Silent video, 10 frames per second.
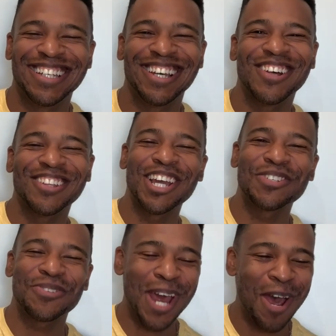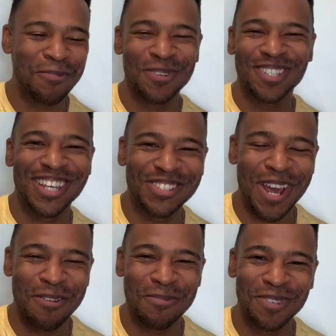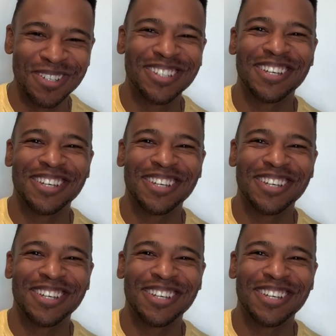Oh, thanks for having me. Thanks for having me.